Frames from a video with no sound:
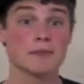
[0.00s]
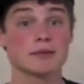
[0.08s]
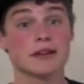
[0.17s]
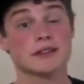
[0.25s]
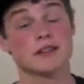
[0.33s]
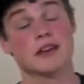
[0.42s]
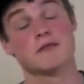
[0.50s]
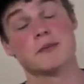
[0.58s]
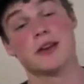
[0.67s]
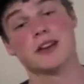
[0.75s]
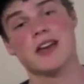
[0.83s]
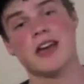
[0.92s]
Please give
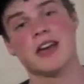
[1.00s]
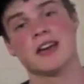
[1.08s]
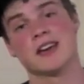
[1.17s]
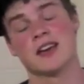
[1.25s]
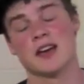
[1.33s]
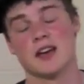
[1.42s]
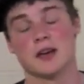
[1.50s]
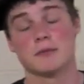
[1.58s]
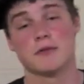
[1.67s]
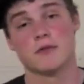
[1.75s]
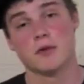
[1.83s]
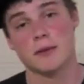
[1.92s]
me an A
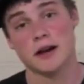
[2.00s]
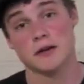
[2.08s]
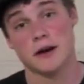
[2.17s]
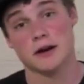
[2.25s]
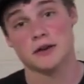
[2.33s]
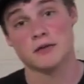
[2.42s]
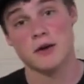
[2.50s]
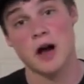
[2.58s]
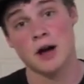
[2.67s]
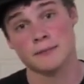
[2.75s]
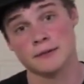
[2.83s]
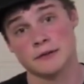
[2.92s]
before my grade
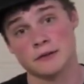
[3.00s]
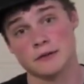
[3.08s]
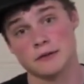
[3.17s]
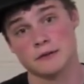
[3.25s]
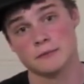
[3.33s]
drops.